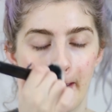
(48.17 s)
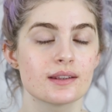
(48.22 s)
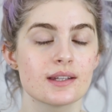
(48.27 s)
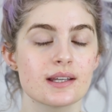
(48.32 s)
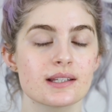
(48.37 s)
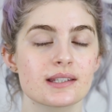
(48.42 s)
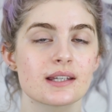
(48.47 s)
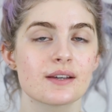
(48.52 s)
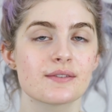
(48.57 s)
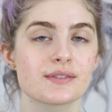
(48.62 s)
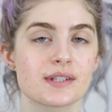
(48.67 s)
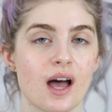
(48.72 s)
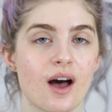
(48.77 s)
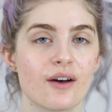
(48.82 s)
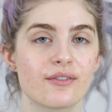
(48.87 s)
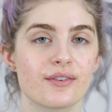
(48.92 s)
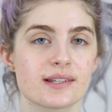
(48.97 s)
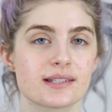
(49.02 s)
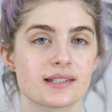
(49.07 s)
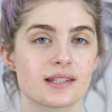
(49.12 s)
This gives
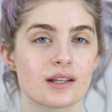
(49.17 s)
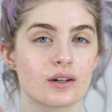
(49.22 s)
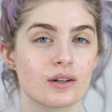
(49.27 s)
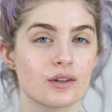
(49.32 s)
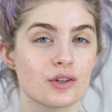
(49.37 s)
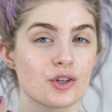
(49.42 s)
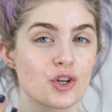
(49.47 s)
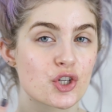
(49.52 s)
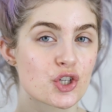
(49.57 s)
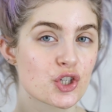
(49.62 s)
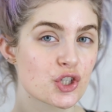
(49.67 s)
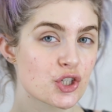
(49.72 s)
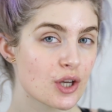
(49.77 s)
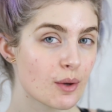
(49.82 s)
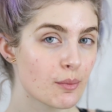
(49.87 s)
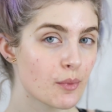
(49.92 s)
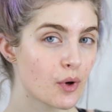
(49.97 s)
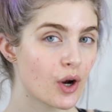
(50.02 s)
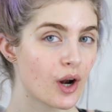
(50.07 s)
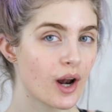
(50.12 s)
off a subtle
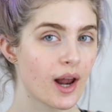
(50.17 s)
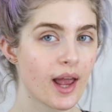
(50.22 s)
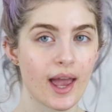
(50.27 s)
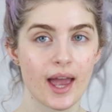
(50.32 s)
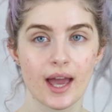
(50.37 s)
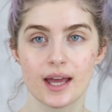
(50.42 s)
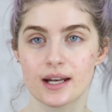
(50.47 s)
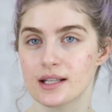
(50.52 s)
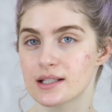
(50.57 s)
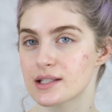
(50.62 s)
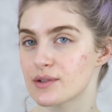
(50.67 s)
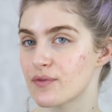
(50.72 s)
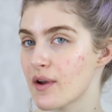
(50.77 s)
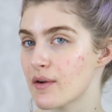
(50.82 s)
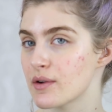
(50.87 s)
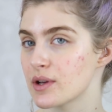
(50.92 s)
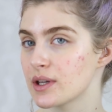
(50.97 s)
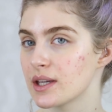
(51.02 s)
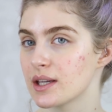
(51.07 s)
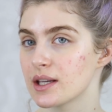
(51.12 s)
shimmer, and it's
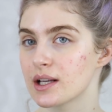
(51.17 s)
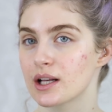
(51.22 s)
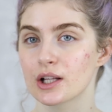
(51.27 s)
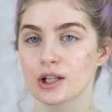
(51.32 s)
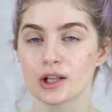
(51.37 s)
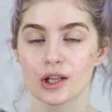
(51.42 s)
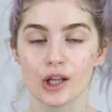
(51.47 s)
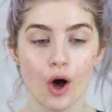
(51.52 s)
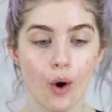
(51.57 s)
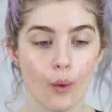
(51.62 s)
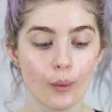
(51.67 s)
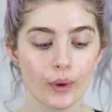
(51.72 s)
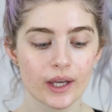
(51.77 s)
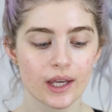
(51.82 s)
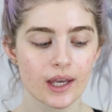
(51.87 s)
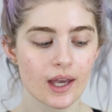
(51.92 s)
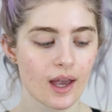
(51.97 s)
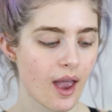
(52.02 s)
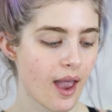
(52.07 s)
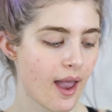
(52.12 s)
very
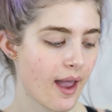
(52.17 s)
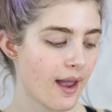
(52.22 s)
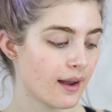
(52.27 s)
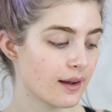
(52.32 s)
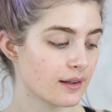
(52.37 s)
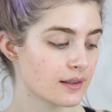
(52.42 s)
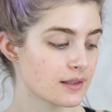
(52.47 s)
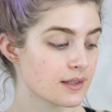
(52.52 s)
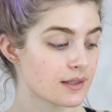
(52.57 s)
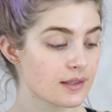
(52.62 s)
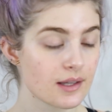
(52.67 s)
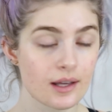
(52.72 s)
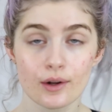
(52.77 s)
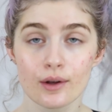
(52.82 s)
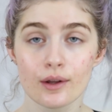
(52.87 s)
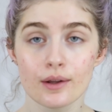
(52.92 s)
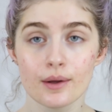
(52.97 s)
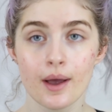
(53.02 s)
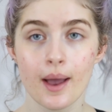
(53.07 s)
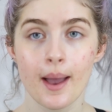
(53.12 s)
glowy and
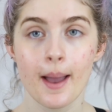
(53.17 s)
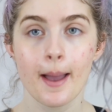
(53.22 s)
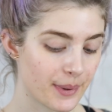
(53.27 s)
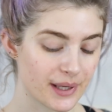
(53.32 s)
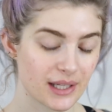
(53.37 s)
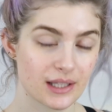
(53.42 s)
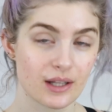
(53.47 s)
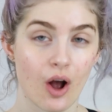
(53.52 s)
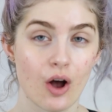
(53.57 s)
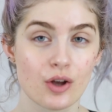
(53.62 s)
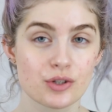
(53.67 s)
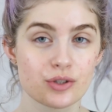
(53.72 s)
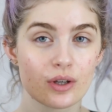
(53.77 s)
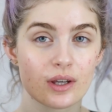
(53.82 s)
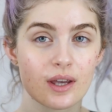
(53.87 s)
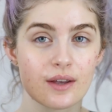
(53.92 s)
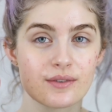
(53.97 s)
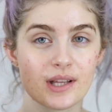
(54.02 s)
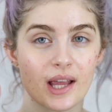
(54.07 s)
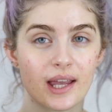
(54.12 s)
subtle, but it also
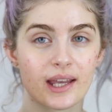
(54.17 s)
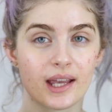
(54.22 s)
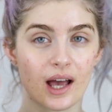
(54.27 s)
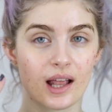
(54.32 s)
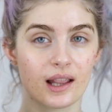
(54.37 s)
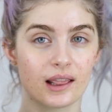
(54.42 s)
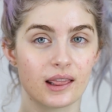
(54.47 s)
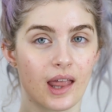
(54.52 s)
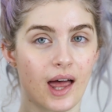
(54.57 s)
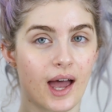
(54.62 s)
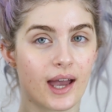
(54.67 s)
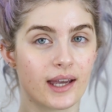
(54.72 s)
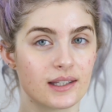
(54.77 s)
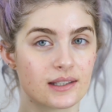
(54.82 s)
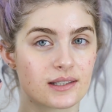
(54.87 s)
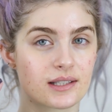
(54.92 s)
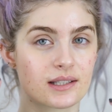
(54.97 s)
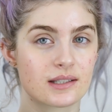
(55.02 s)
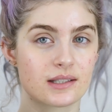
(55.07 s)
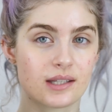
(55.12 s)
gives like a
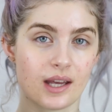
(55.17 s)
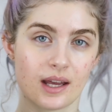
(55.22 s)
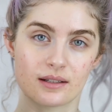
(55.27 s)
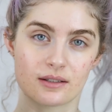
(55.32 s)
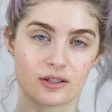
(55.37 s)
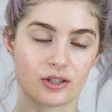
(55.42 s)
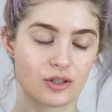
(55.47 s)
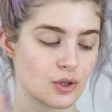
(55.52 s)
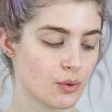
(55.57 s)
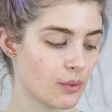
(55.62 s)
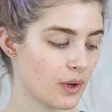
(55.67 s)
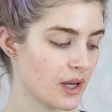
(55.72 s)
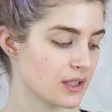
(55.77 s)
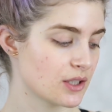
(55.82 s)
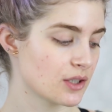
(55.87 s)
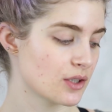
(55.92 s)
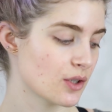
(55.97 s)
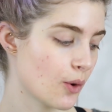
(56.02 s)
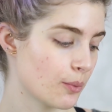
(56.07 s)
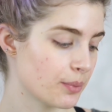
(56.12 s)
light tint to
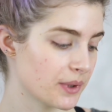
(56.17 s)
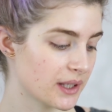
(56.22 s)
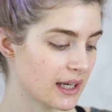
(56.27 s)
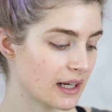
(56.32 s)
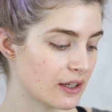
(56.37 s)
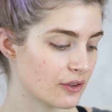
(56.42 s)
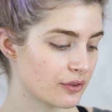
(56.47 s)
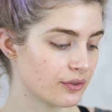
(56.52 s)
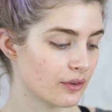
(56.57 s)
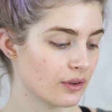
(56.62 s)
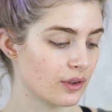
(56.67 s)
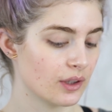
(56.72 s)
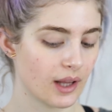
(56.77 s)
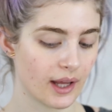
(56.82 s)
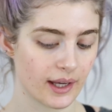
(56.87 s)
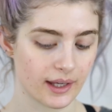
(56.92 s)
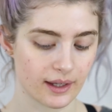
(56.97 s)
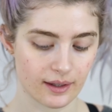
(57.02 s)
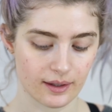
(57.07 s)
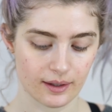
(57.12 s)
it, so be careful.
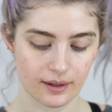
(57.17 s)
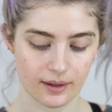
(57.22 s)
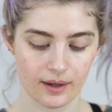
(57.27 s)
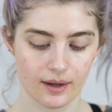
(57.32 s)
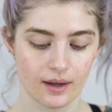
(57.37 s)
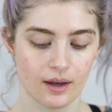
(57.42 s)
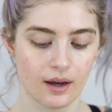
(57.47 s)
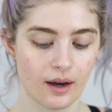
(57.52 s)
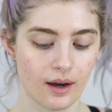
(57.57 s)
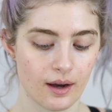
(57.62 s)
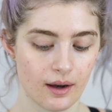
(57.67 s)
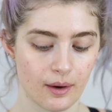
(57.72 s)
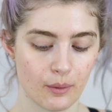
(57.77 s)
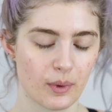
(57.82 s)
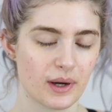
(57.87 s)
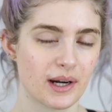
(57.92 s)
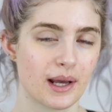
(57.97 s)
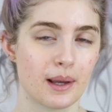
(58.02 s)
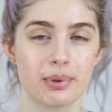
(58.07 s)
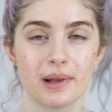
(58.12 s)
Like
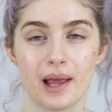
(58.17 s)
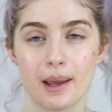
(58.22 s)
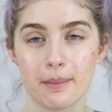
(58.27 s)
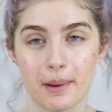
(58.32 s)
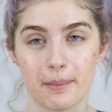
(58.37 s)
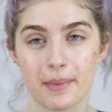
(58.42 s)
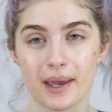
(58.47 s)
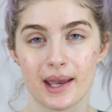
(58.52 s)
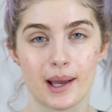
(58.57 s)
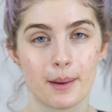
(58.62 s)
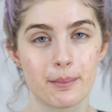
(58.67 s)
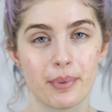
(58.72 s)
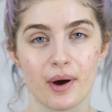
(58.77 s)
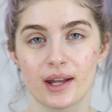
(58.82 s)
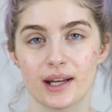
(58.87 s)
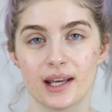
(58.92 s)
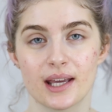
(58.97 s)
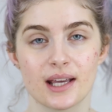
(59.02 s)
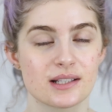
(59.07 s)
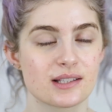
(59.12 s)
when I apply my makeup
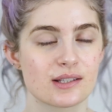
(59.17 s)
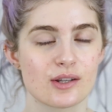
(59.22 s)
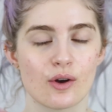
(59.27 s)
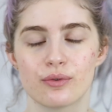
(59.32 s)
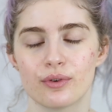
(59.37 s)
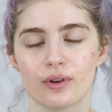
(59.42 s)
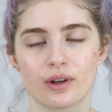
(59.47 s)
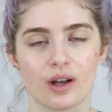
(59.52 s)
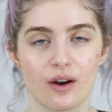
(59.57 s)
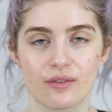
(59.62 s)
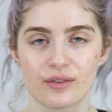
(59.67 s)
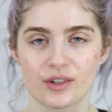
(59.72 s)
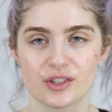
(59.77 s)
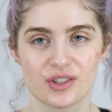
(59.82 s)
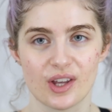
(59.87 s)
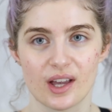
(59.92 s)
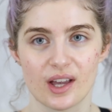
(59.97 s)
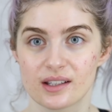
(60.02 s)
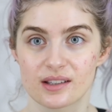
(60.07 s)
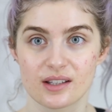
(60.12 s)
on it, it's so full coverage
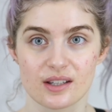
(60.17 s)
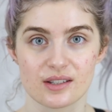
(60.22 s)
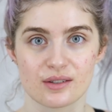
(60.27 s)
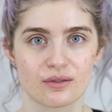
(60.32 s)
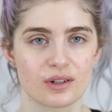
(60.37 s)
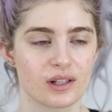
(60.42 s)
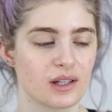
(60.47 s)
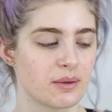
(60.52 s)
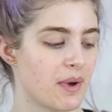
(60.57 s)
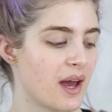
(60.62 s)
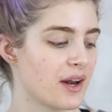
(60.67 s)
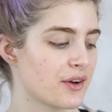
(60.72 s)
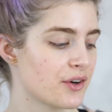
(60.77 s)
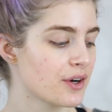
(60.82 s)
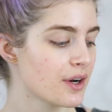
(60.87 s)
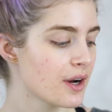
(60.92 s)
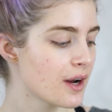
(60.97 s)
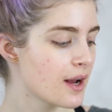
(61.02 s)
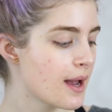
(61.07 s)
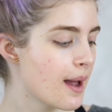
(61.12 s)
it doesn't really
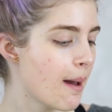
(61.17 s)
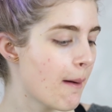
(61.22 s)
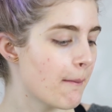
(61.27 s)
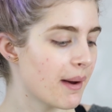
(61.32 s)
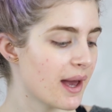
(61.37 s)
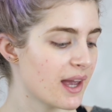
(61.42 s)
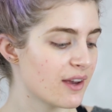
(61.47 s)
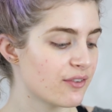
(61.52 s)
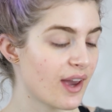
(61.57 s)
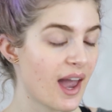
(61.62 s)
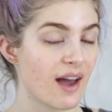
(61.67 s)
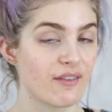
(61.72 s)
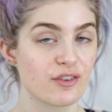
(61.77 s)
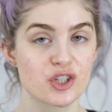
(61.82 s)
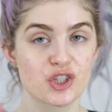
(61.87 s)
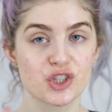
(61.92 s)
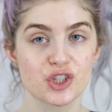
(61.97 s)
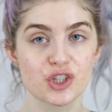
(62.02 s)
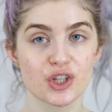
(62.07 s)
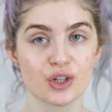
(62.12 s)
matter. But if you have
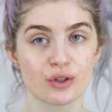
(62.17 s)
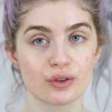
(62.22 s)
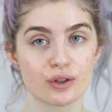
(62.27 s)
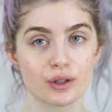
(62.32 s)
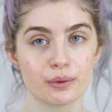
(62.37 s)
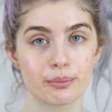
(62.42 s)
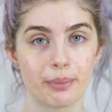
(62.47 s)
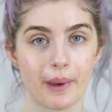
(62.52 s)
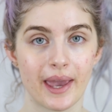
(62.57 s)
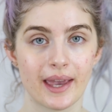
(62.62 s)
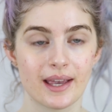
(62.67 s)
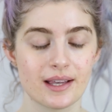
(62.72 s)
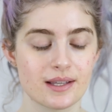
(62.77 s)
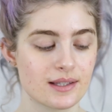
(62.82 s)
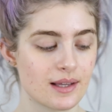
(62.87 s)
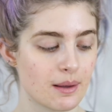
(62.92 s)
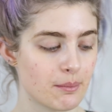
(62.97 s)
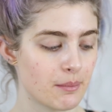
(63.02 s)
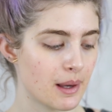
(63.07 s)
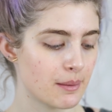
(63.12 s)
a sheer base,
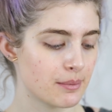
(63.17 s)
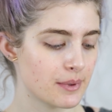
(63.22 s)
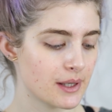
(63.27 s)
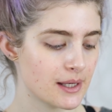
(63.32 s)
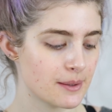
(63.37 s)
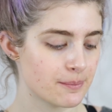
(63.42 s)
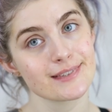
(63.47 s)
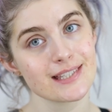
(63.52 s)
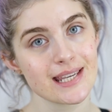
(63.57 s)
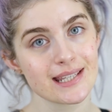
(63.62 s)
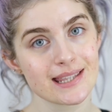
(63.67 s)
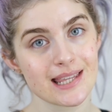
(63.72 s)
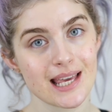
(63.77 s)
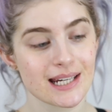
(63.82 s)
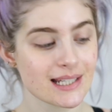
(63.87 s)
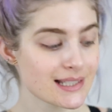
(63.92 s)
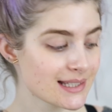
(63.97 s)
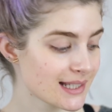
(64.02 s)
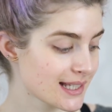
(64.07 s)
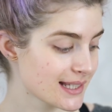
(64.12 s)
then maybe take
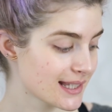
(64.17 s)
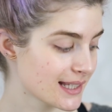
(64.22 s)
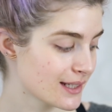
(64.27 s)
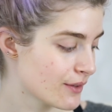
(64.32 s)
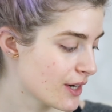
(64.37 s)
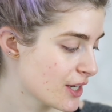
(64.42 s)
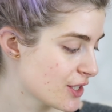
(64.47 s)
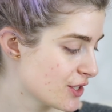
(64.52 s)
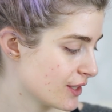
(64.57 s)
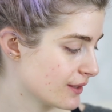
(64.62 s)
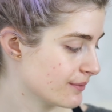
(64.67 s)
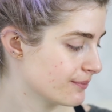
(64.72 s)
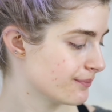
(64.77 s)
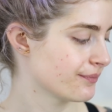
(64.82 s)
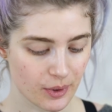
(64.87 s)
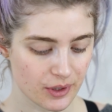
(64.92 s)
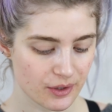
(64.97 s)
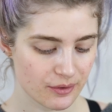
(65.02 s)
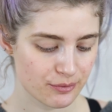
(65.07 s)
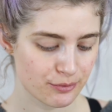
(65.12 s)
that into consideration.
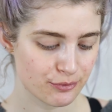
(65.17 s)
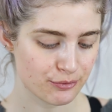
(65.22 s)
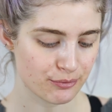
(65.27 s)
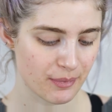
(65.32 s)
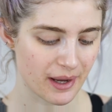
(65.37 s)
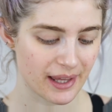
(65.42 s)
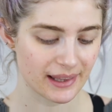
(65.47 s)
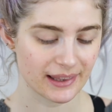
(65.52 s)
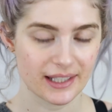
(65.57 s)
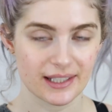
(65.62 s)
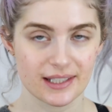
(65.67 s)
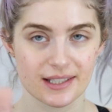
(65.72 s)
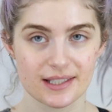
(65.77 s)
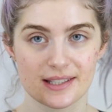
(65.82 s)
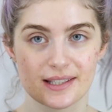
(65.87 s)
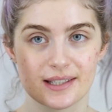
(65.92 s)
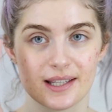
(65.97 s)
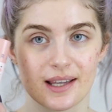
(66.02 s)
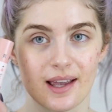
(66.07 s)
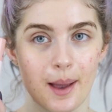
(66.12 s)
One of my
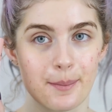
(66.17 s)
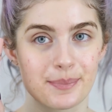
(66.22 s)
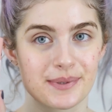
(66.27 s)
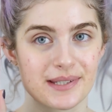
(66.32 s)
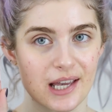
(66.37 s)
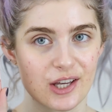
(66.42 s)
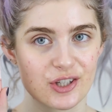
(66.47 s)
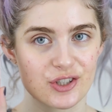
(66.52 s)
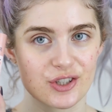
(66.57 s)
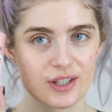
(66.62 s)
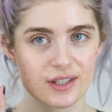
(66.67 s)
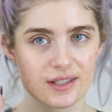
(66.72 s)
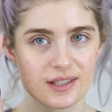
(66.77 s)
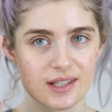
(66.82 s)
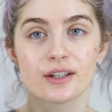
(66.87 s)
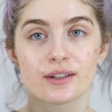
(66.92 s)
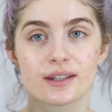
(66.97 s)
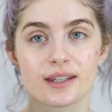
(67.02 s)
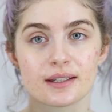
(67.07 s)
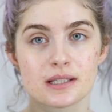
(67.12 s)
latest obsessions,
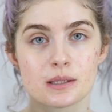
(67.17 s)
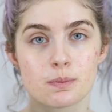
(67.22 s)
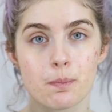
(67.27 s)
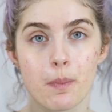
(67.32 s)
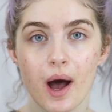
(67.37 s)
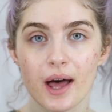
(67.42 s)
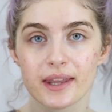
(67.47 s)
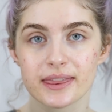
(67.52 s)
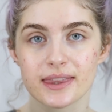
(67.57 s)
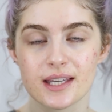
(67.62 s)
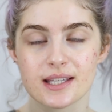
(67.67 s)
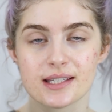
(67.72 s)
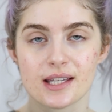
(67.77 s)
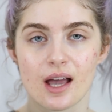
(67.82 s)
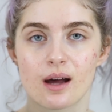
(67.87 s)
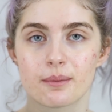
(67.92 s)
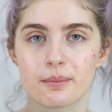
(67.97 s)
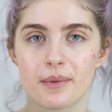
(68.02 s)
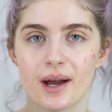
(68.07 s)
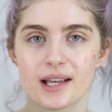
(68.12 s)
and you can spot this
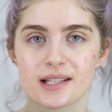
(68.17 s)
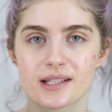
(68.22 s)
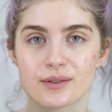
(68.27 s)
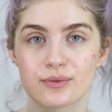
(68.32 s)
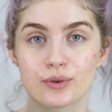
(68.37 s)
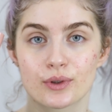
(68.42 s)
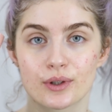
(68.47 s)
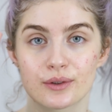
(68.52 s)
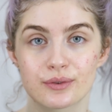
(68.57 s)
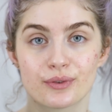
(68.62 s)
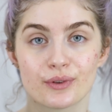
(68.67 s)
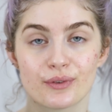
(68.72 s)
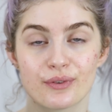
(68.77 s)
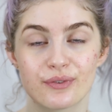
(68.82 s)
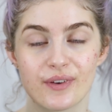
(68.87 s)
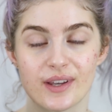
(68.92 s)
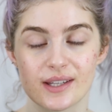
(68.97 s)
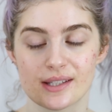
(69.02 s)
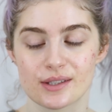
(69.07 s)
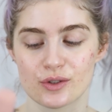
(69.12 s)
on my Sephora full
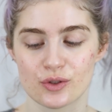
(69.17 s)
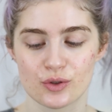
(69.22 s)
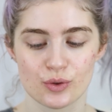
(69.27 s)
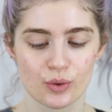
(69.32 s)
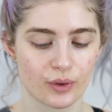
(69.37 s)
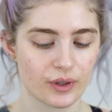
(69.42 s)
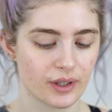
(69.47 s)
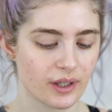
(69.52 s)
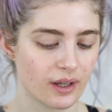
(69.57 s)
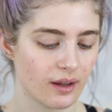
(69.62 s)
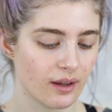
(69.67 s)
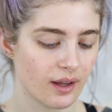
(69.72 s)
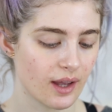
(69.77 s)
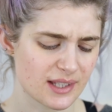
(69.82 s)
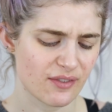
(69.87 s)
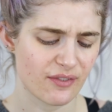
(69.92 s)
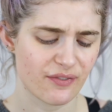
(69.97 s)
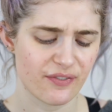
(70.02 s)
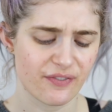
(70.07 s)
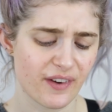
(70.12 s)
face tutorial.
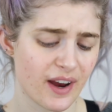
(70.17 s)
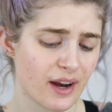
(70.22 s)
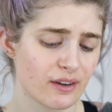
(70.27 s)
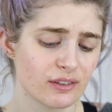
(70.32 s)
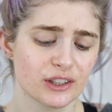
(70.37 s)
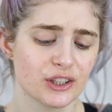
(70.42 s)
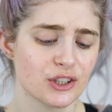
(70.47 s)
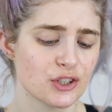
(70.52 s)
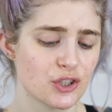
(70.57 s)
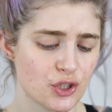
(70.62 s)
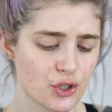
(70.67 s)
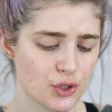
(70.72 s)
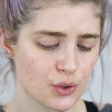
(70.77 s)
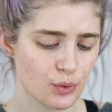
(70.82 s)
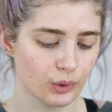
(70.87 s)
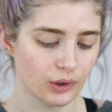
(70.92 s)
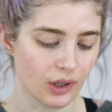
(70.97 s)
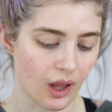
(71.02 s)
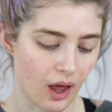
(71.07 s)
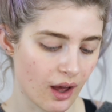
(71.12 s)
It's a fairly
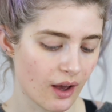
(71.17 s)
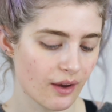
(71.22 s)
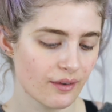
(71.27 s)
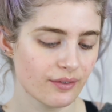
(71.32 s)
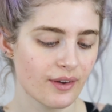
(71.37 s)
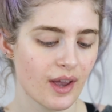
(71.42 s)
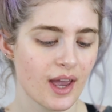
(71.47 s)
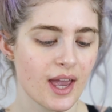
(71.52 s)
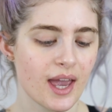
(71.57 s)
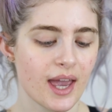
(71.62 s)
new love.